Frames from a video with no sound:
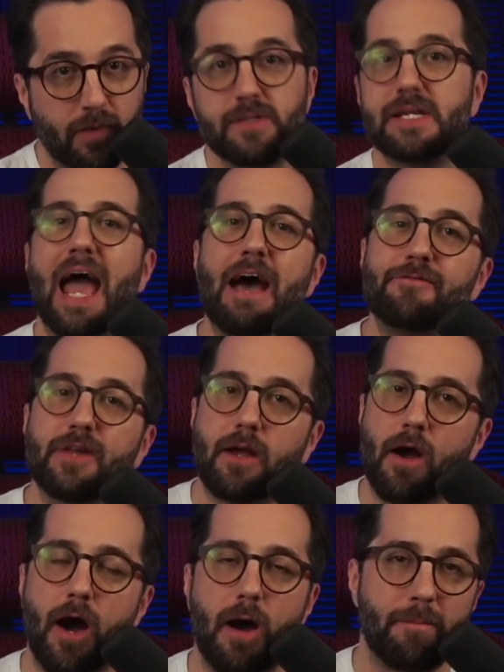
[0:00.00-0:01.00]
To have the
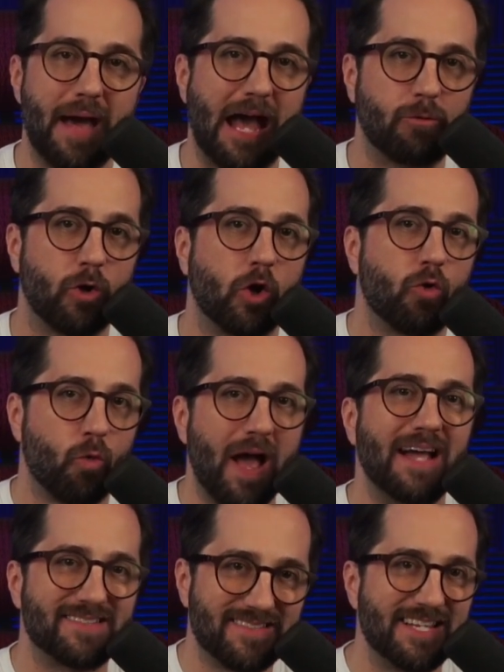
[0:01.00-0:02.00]
combat
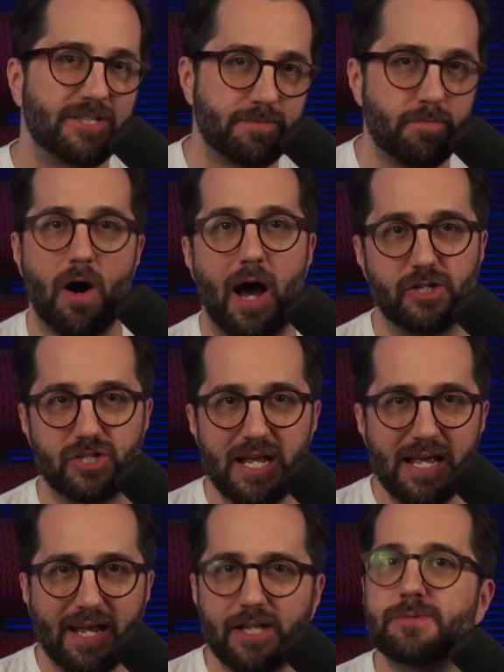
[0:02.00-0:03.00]
regress this much,
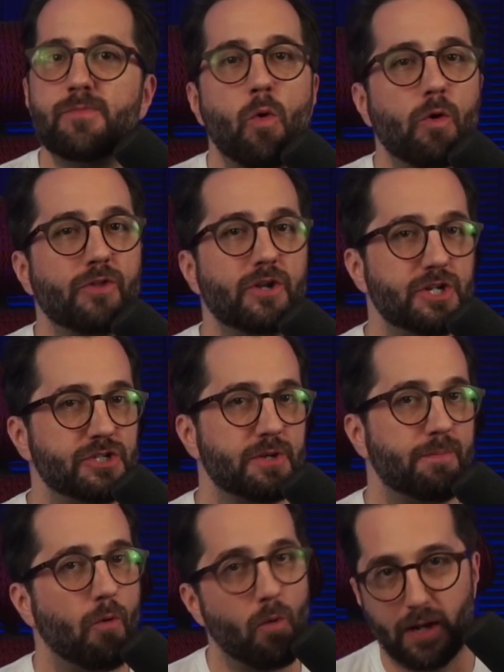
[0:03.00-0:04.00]
it's more than
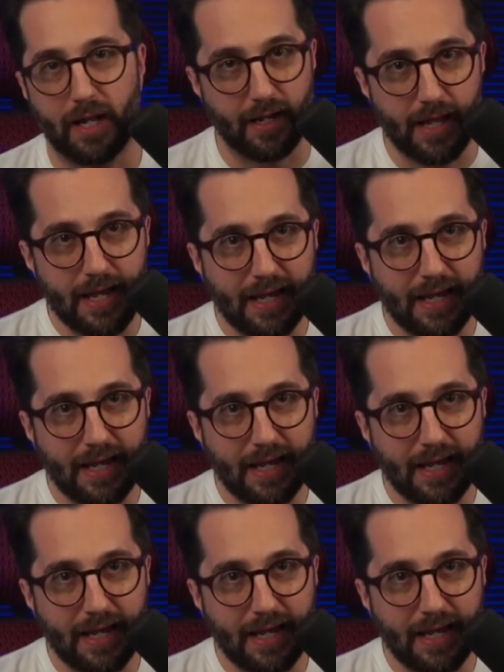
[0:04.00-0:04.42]
disappointing.